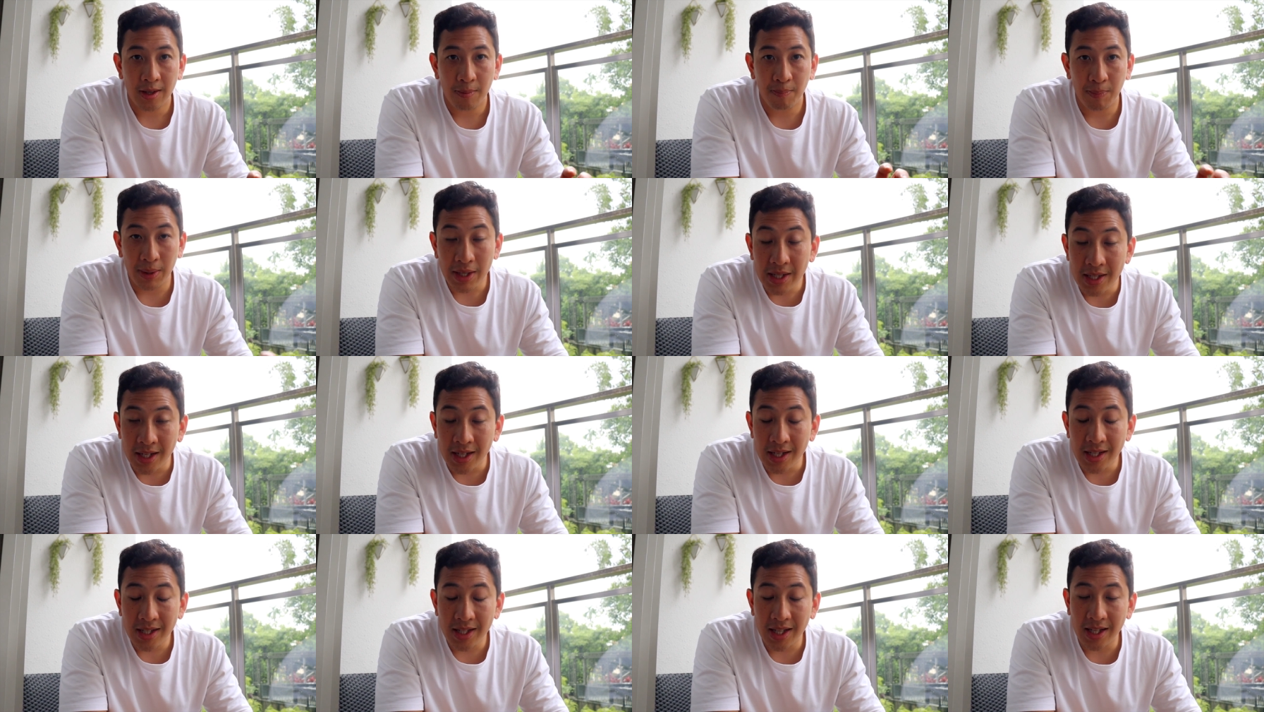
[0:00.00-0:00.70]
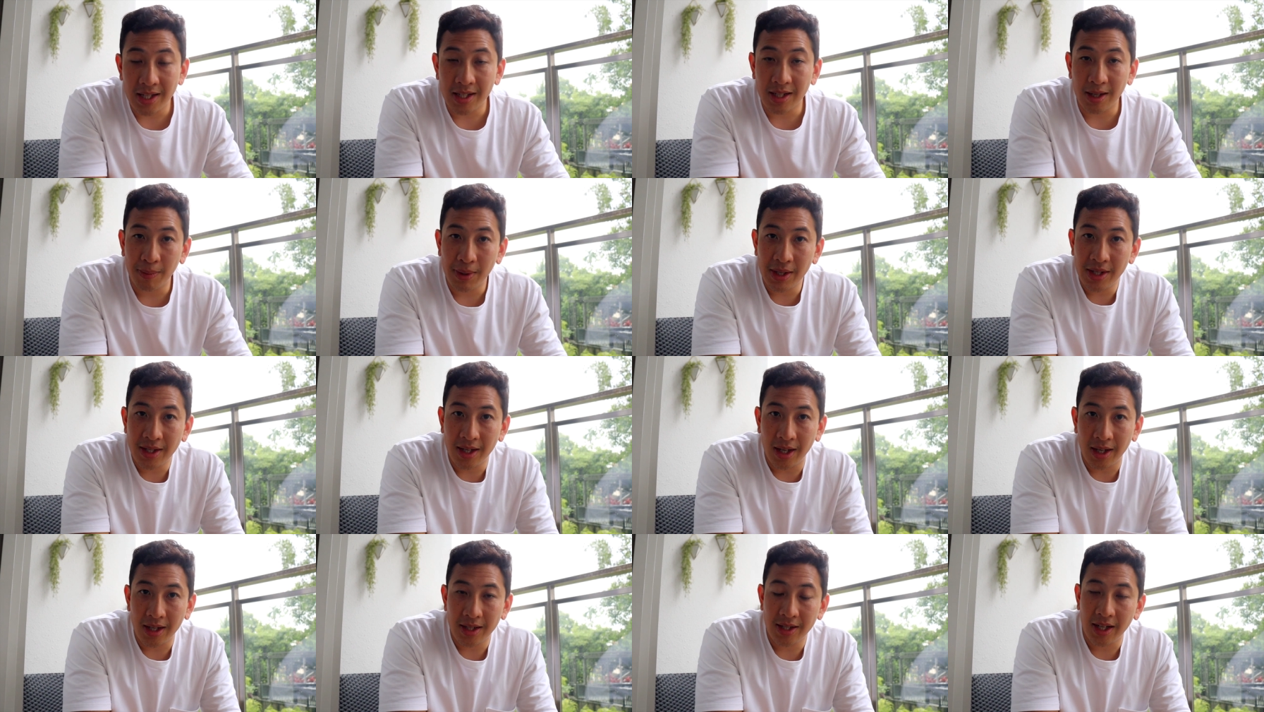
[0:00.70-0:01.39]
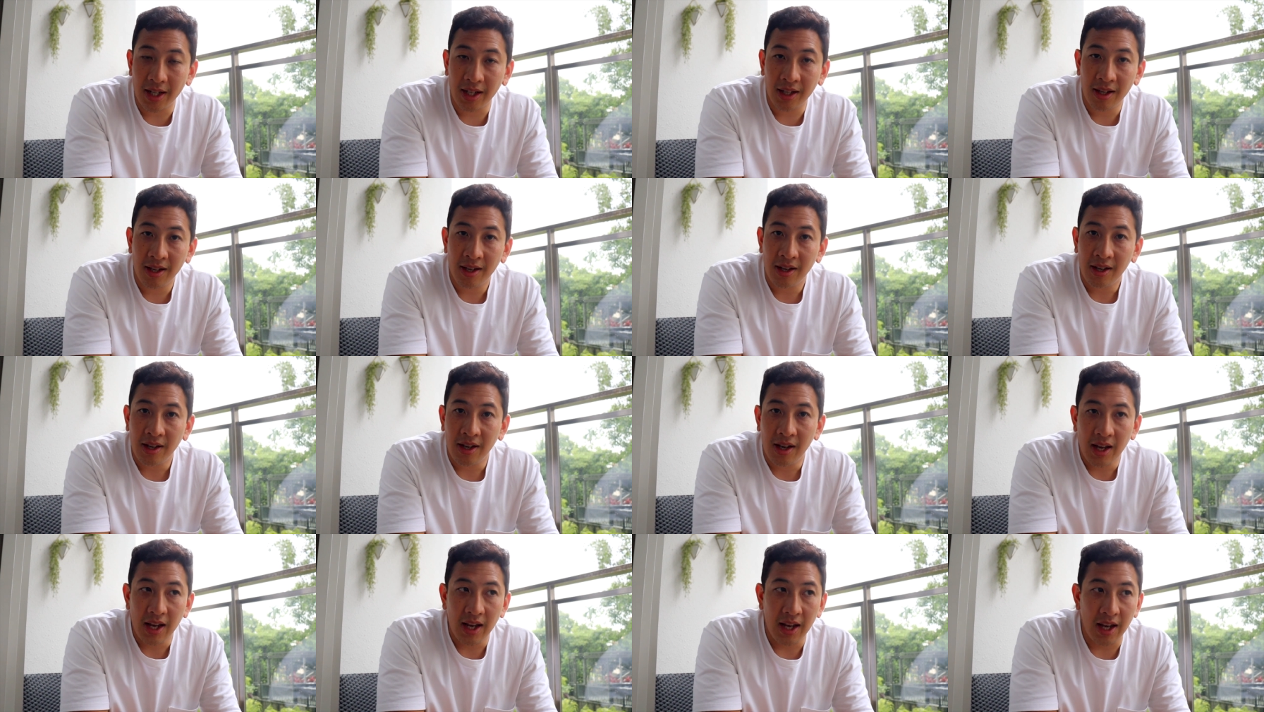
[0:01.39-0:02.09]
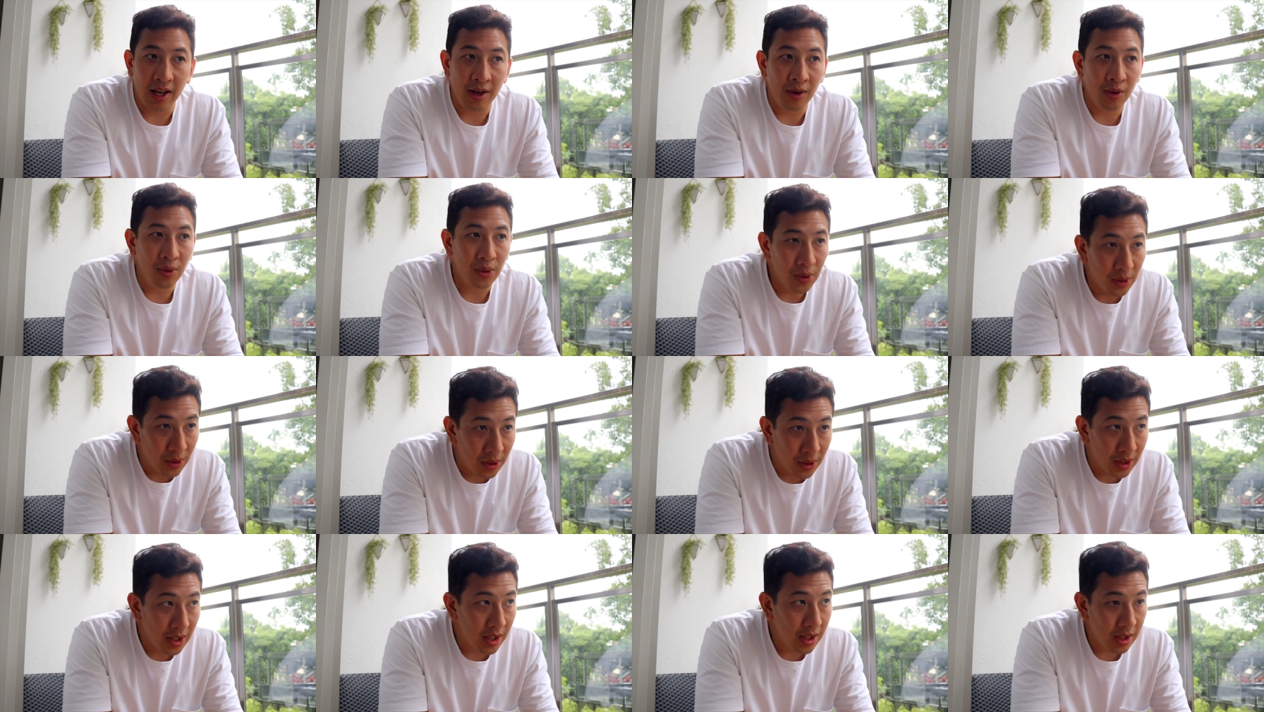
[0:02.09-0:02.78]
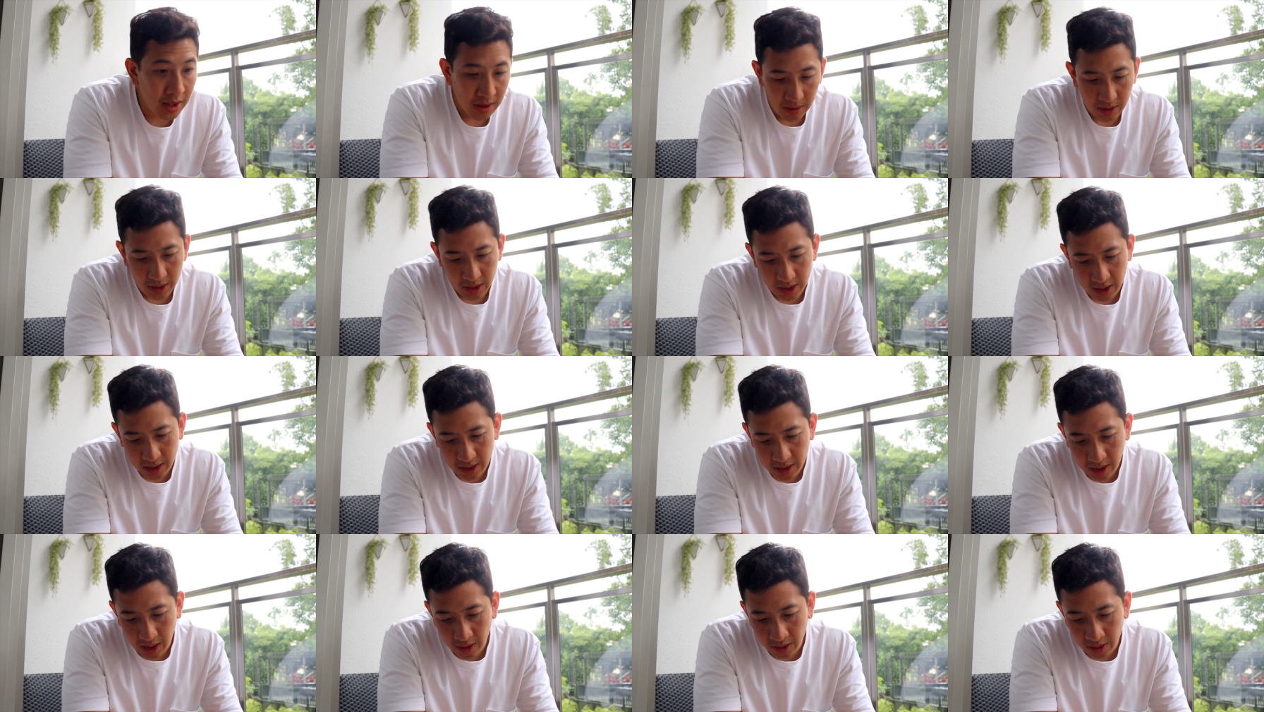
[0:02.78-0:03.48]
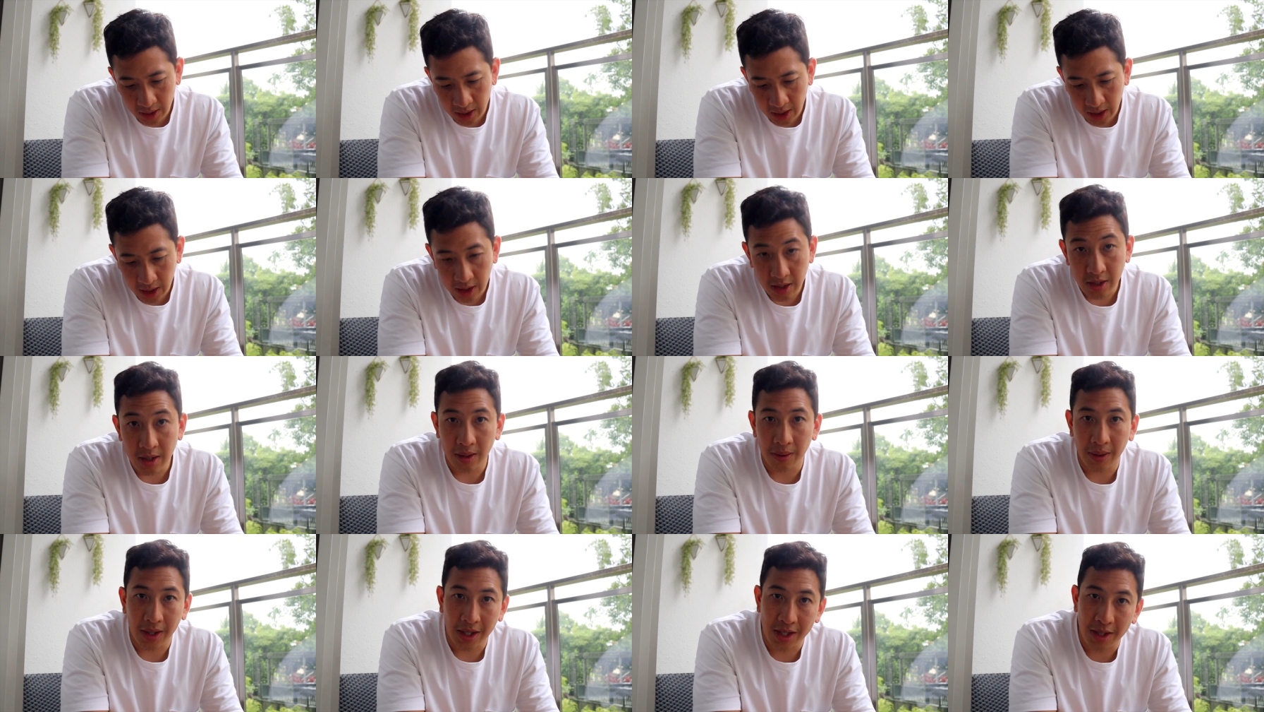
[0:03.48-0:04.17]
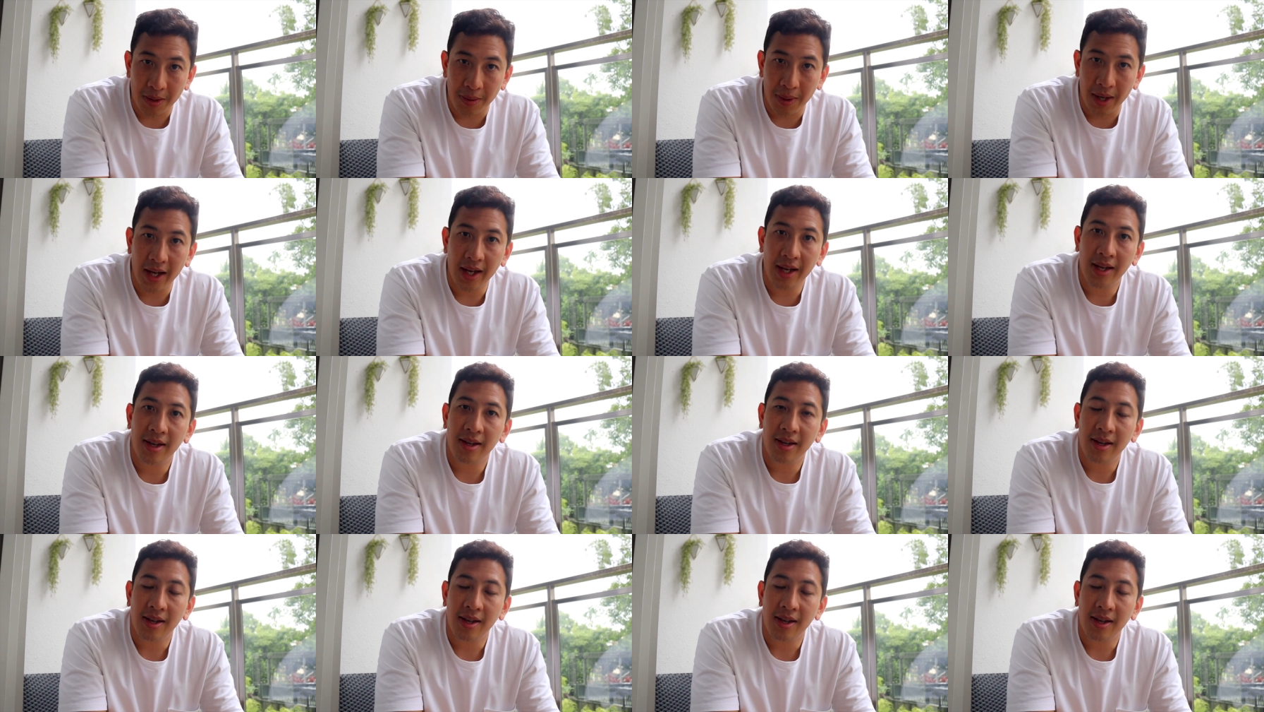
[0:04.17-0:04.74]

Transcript: business that's going to be starting in August, which is only two weeks away.